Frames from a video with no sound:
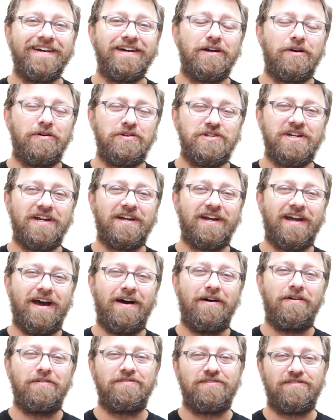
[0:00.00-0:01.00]
Go check
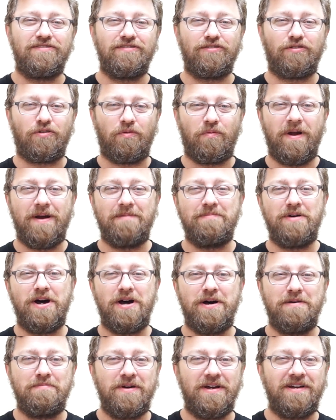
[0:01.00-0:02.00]
out
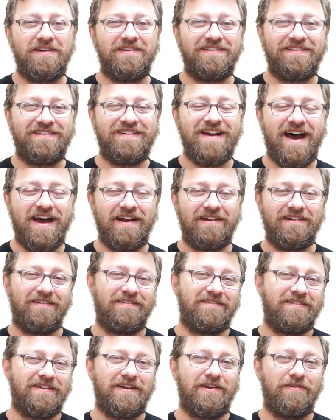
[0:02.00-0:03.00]

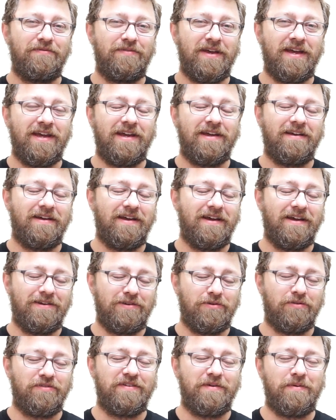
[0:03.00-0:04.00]
scrubhub.tv and
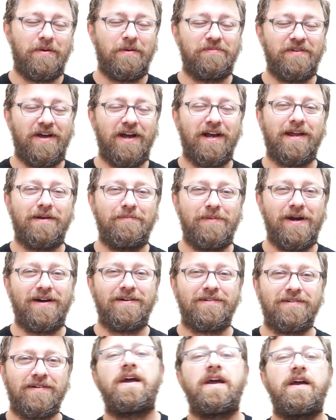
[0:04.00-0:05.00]
you'll see what I'm talking
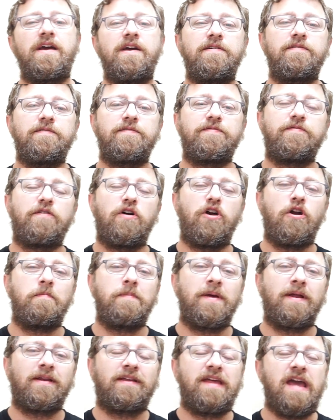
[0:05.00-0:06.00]
about. A farm
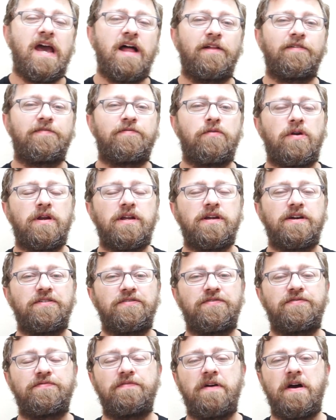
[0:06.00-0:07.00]
in California
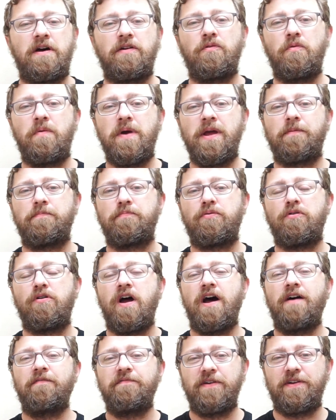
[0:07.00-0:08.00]
has found a way to
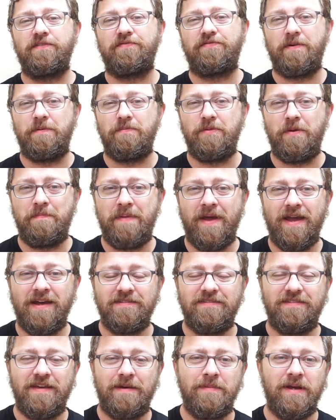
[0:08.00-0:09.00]
profit from the
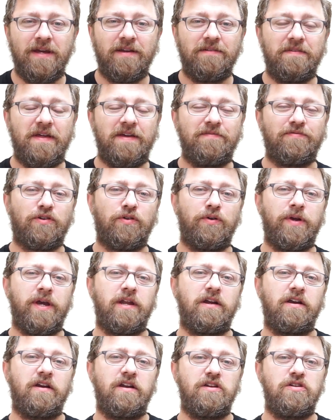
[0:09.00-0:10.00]
pandemic. They've
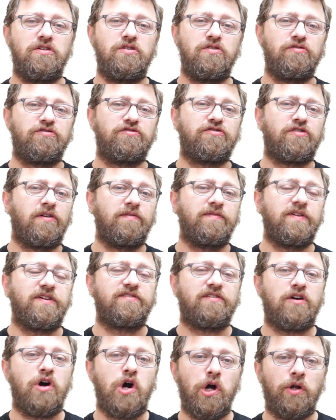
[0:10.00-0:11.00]
created a new service
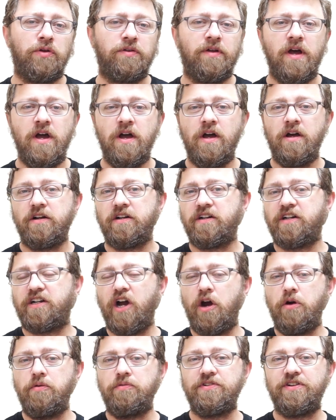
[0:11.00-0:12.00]
called
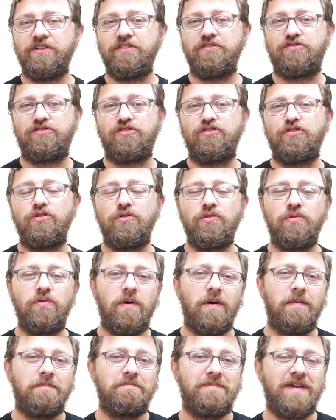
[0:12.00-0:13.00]

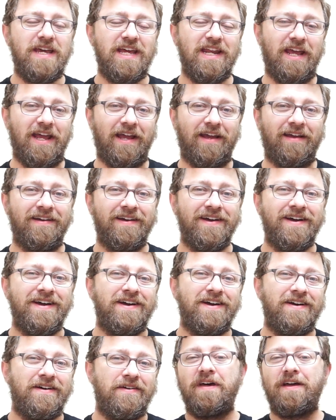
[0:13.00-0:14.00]
Goat2Meeting
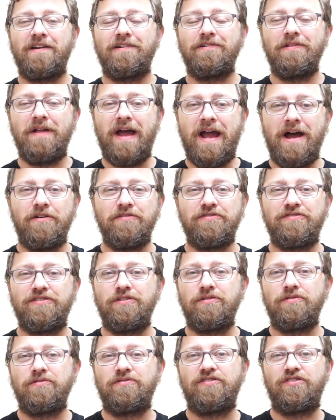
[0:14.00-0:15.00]
that allows
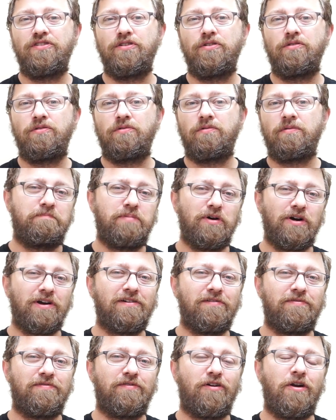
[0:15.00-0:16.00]
you to book
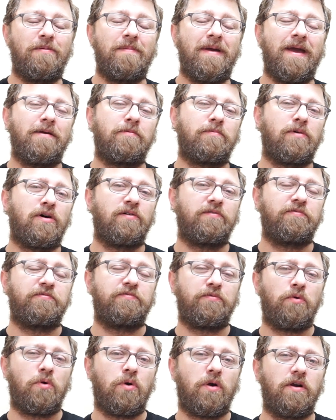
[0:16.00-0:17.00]
a farm animal
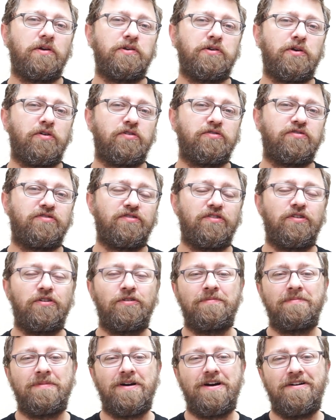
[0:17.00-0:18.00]
for your
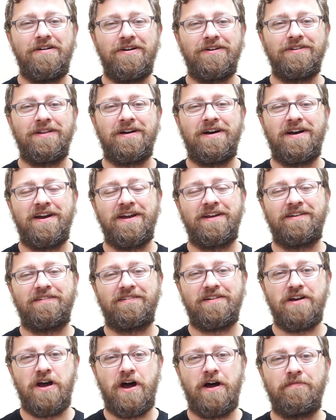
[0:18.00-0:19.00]
Zoom online
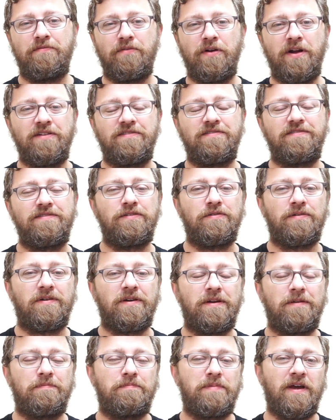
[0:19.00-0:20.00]
conference. You
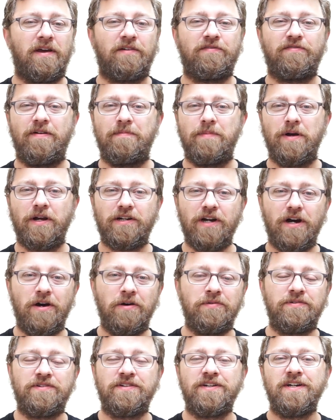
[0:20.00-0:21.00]
can pick from a
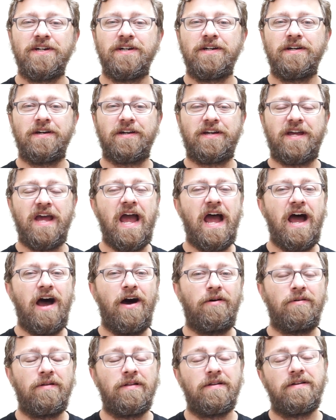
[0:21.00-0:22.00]
goat, a
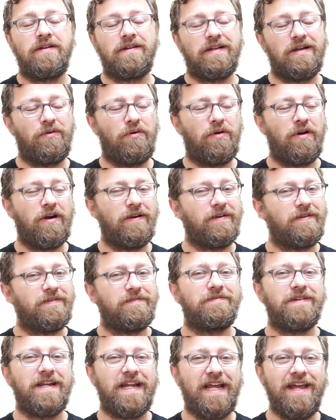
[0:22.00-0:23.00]
cow, or
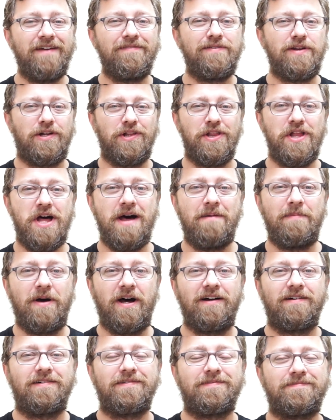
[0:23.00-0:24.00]
even a
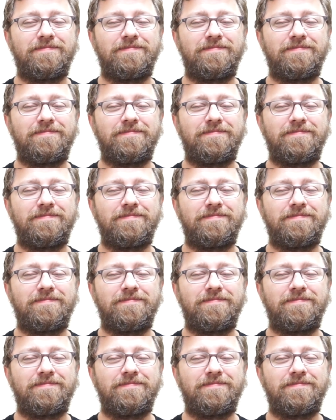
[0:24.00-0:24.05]
llama.